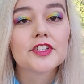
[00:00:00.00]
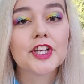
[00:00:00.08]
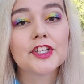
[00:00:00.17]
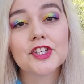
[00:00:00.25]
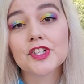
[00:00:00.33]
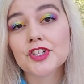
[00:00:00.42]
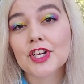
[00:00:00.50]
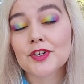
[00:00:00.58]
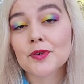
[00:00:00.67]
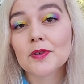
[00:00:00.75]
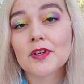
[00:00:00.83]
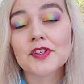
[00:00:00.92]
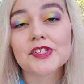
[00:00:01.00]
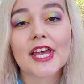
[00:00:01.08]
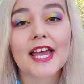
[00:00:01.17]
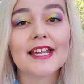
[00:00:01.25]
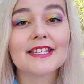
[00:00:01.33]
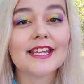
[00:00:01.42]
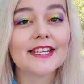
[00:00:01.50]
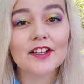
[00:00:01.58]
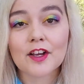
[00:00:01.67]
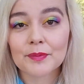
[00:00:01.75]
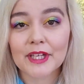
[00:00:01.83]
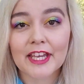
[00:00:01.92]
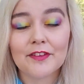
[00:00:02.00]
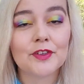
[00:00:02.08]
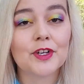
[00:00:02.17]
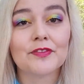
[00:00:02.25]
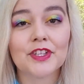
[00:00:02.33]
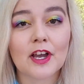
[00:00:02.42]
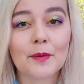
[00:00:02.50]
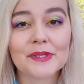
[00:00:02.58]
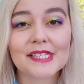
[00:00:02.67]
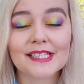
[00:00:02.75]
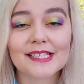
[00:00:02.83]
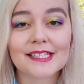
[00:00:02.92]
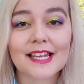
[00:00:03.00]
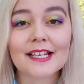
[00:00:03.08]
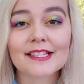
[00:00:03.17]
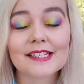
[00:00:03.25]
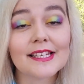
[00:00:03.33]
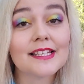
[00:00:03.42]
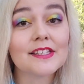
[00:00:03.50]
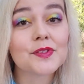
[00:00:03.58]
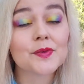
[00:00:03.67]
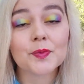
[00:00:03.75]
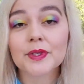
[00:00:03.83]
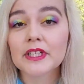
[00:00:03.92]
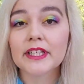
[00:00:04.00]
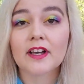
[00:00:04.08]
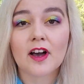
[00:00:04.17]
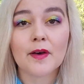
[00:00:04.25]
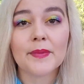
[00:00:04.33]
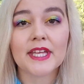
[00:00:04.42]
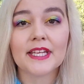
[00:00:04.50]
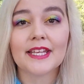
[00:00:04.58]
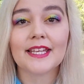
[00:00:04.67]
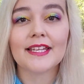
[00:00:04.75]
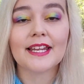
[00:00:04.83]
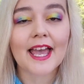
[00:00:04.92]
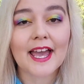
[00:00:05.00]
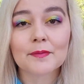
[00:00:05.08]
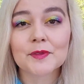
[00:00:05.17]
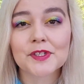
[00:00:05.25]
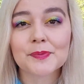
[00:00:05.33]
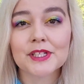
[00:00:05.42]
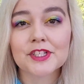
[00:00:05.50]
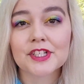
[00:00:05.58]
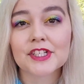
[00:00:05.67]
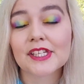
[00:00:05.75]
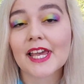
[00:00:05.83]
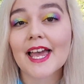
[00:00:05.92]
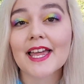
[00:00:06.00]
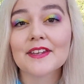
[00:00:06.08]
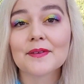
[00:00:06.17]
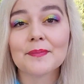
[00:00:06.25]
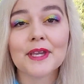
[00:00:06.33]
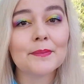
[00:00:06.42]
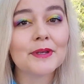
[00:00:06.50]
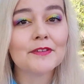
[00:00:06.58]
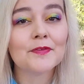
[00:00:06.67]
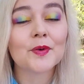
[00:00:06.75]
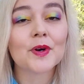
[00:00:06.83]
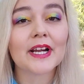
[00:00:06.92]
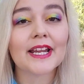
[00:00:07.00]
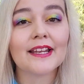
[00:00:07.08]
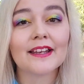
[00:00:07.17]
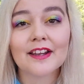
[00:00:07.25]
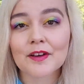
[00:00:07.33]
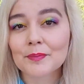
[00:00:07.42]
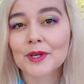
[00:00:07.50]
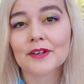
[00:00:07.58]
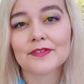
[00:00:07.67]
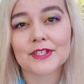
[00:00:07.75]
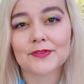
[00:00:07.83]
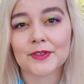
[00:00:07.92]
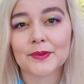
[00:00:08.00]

Changing gender roles and taking on behavior of the opposite sex is really common in animal species, and maybe for a number of different